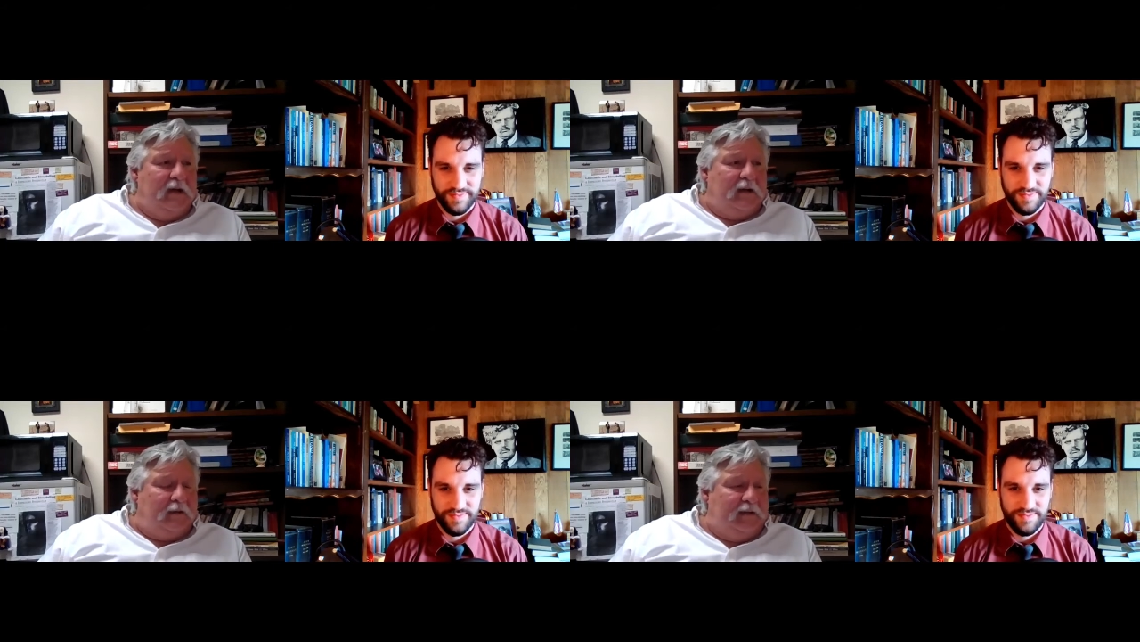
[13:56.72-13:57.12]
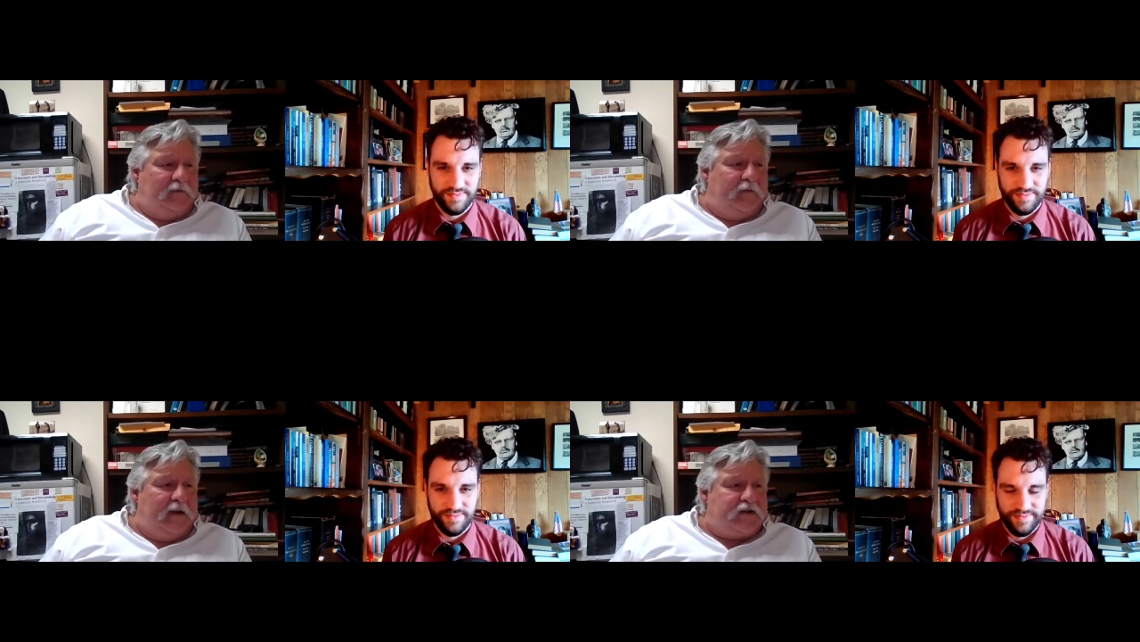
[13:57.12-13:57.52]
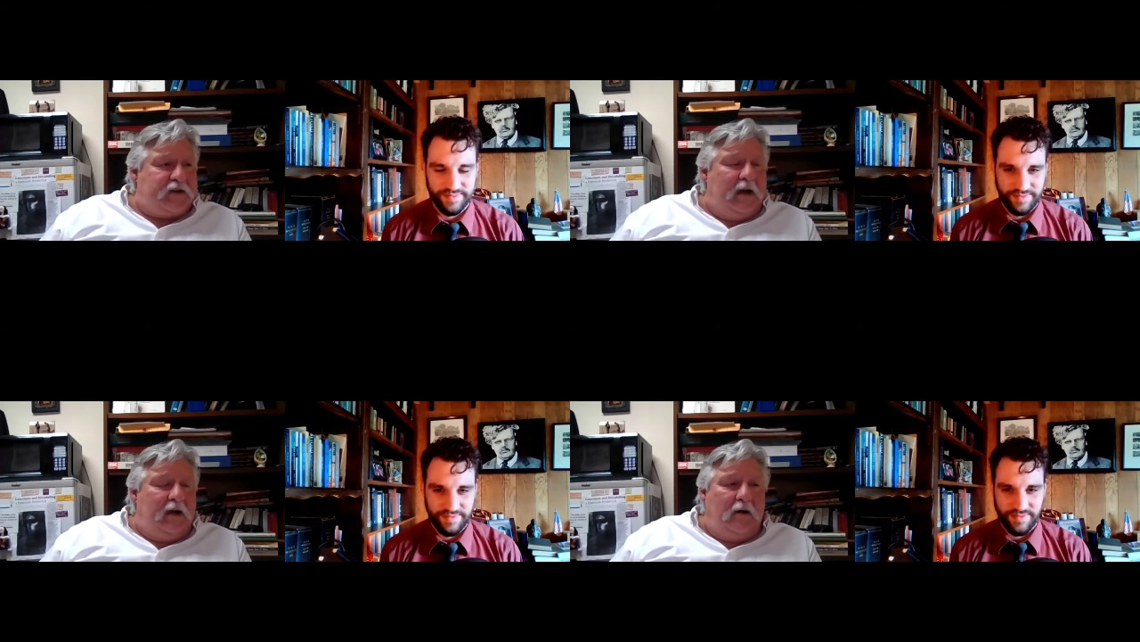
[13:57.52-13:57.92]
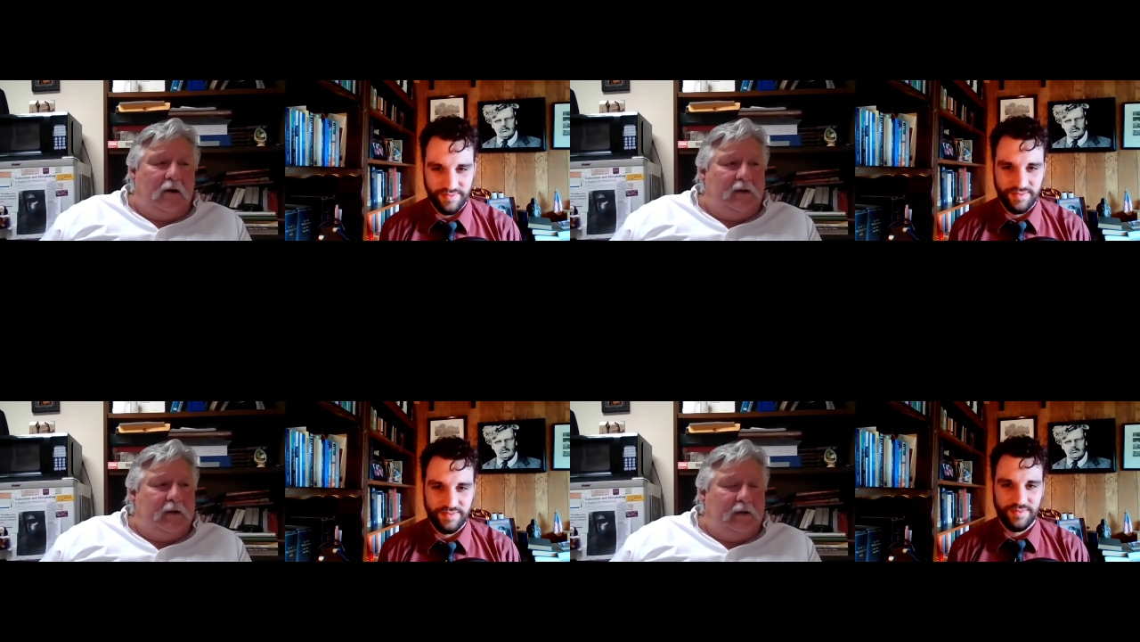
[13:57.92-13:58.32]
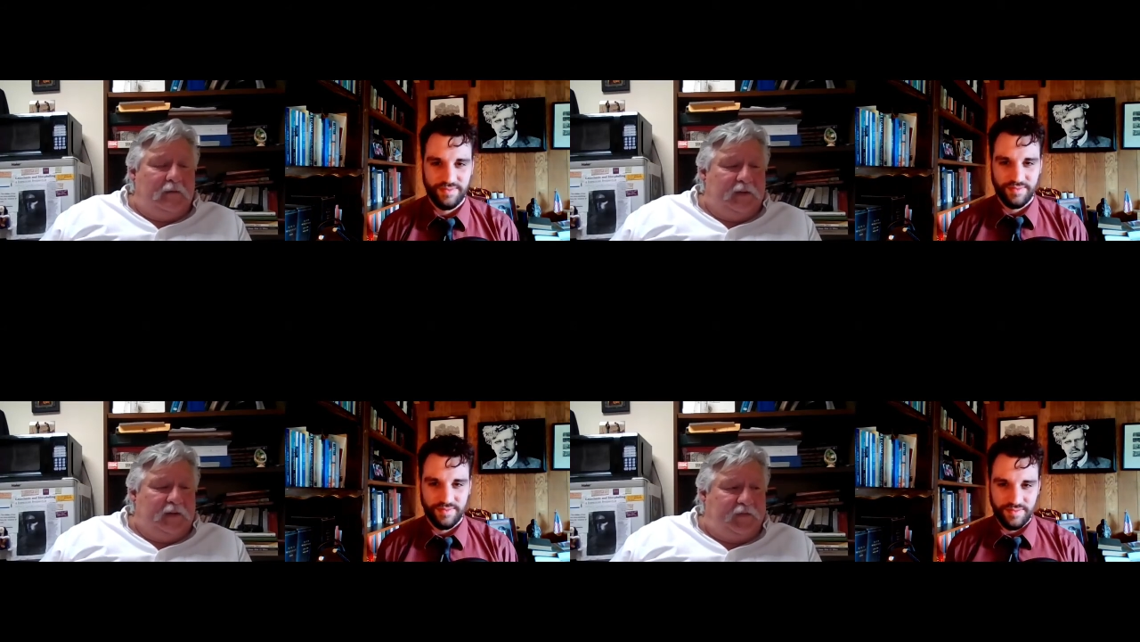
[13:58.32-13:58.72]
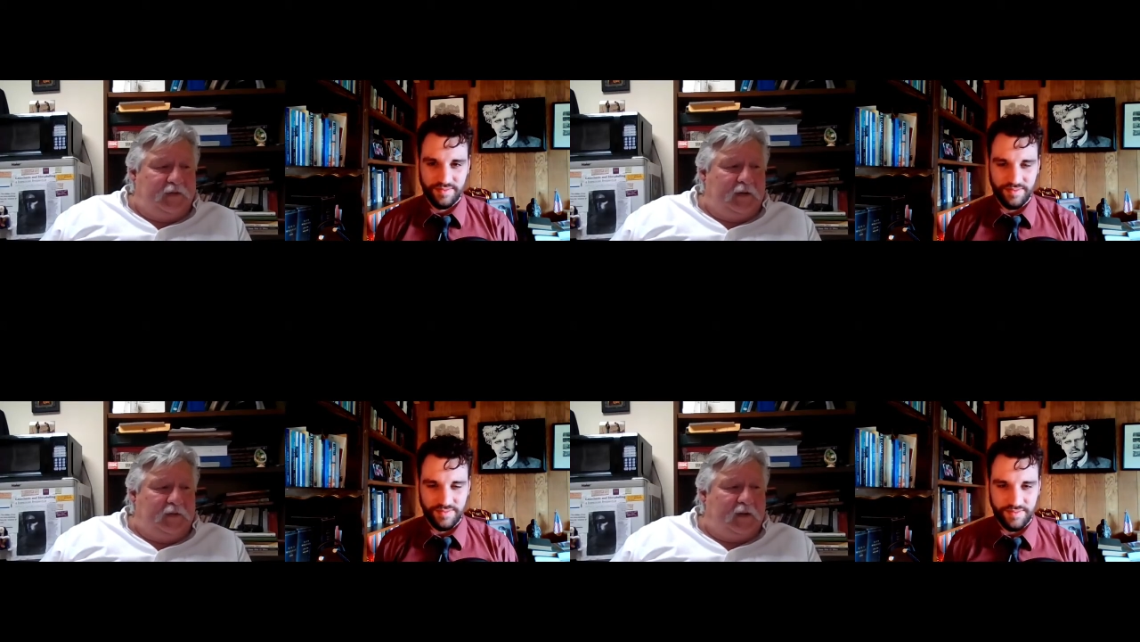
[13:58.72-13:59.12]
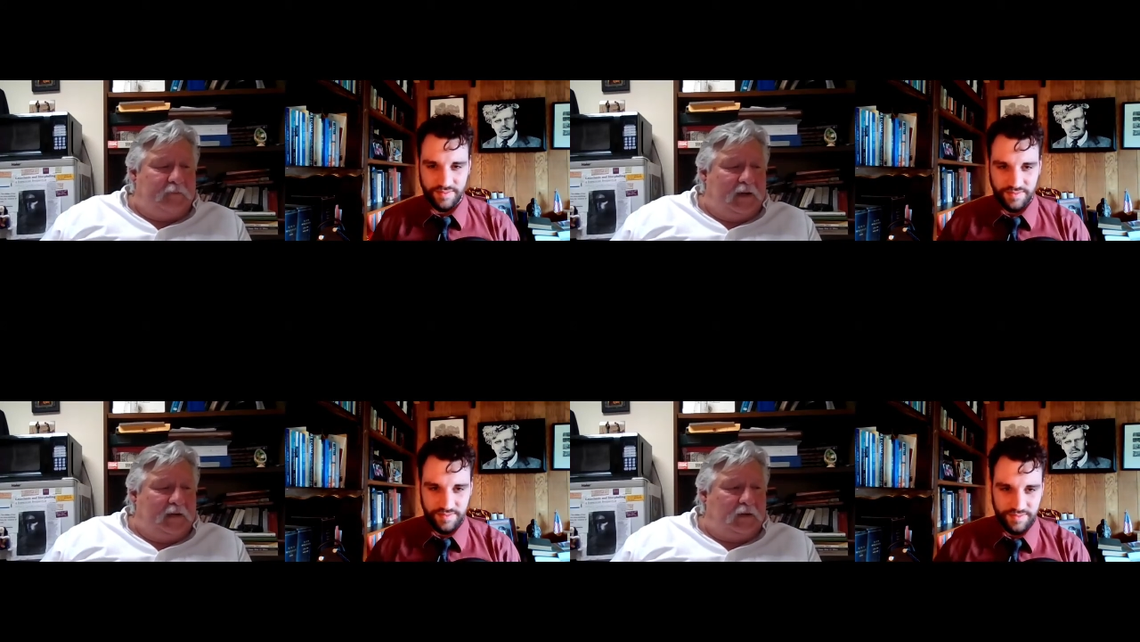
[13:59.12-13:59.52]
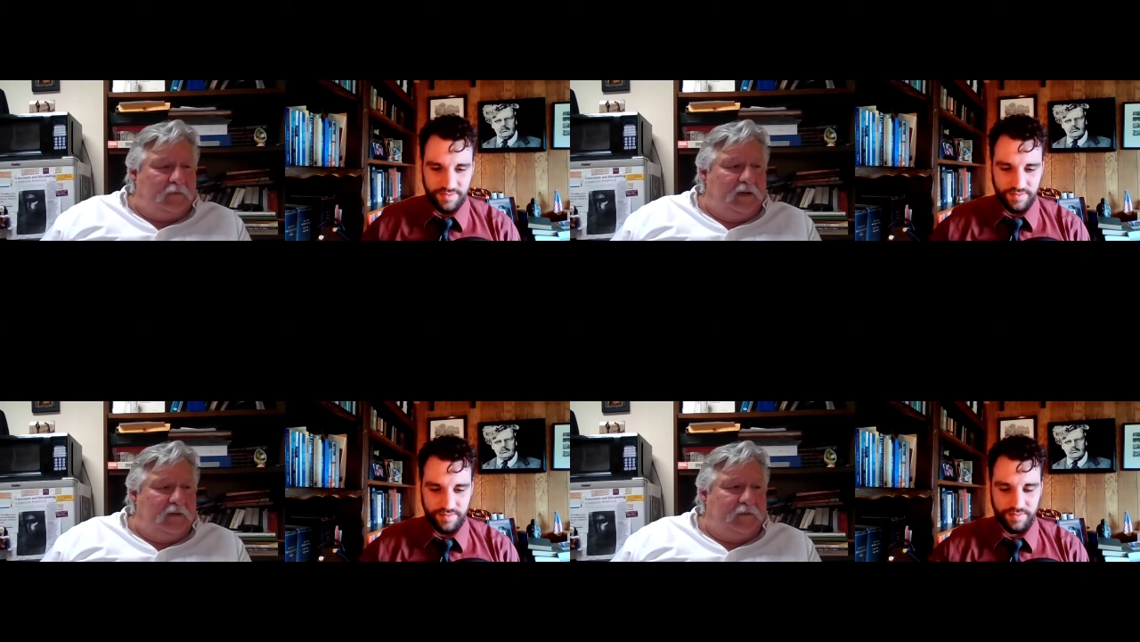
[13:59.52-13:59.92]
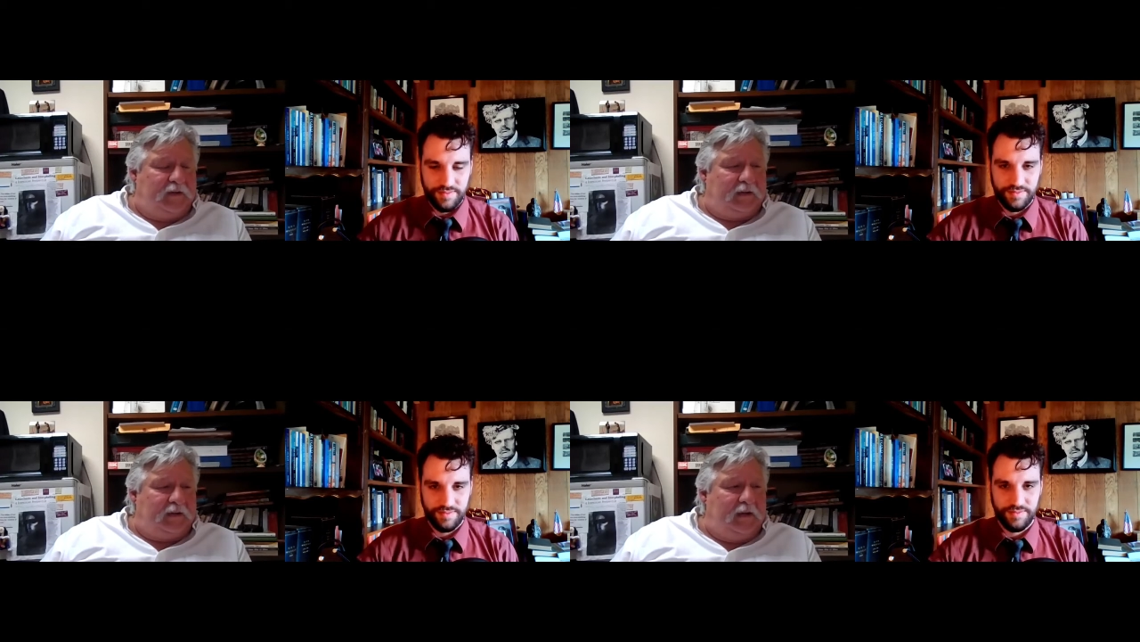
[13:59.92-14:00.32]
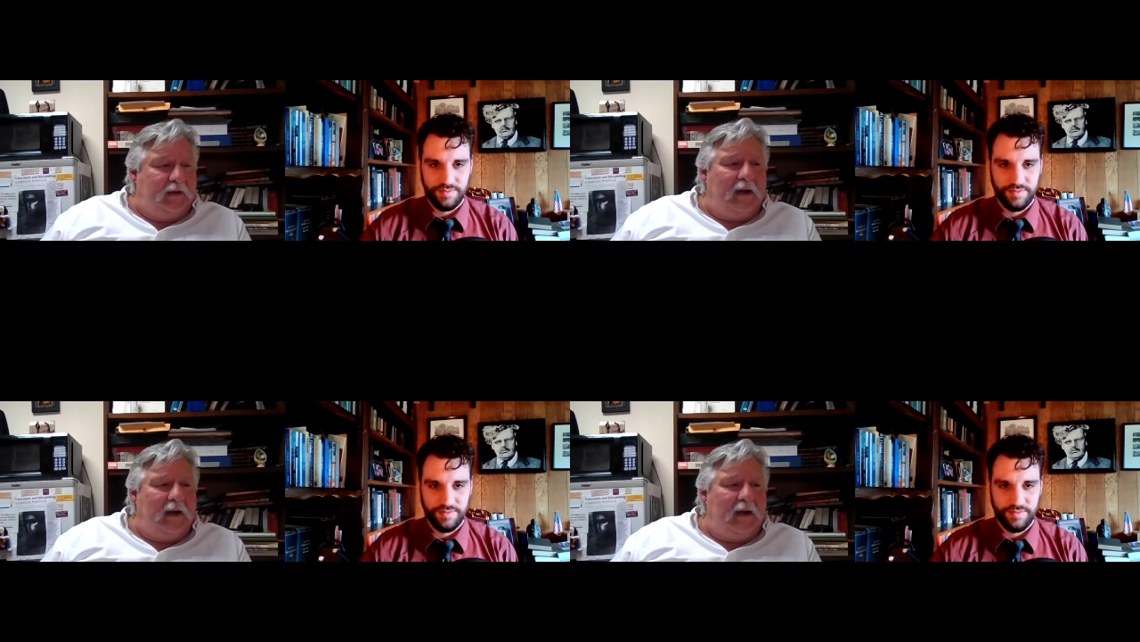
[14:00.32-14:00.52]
Speaker 1: clean, fresh air and not live in these cities that my career dictated.